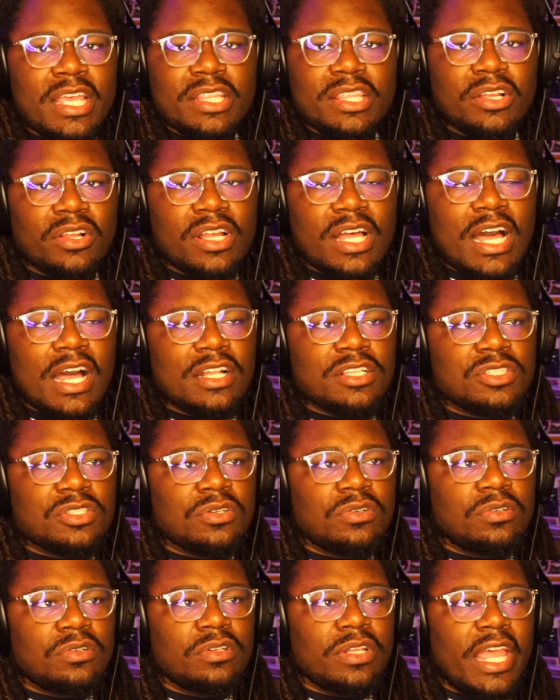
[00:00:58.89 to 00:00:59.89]
their
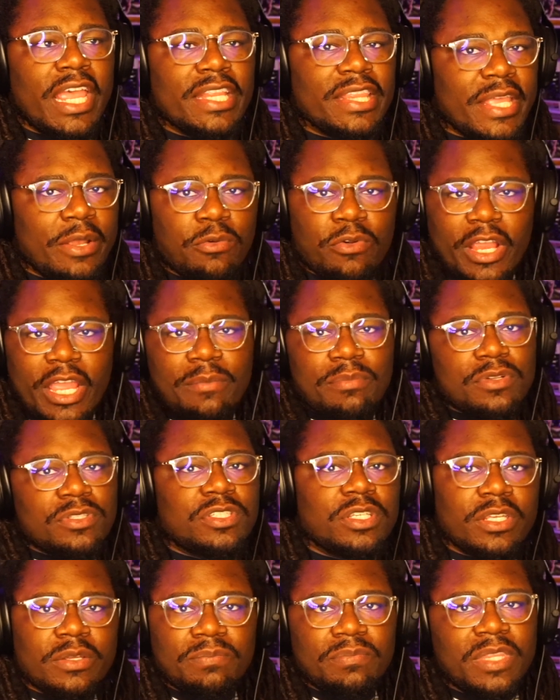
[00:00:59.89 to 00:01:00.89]
console and they
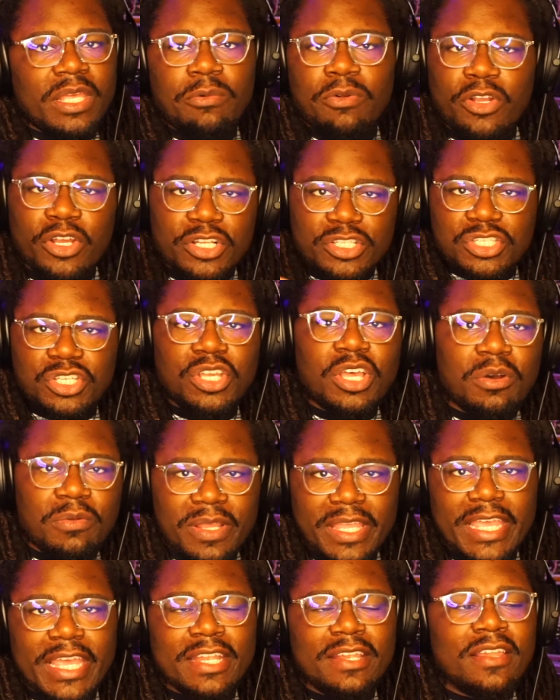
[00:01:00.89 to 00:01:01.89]
were good to go
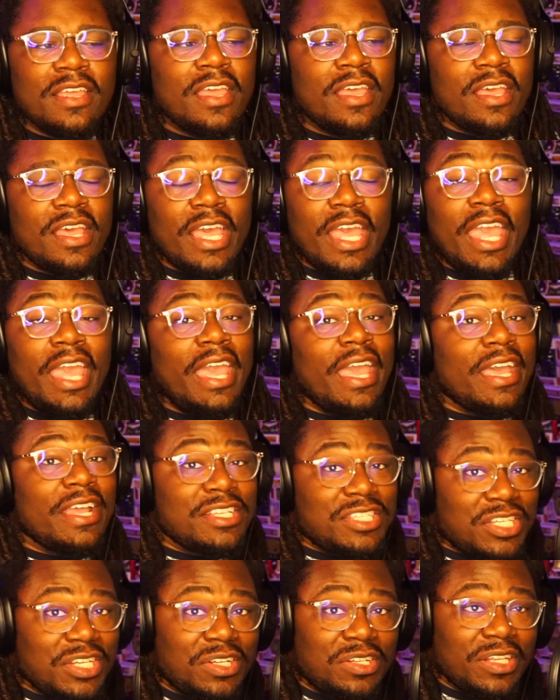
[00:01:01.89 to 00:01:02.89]
again
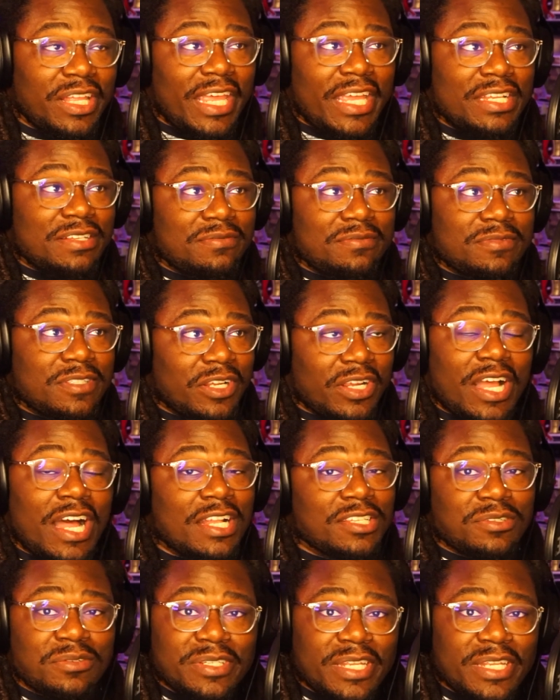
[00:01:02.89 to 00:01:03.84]
until their console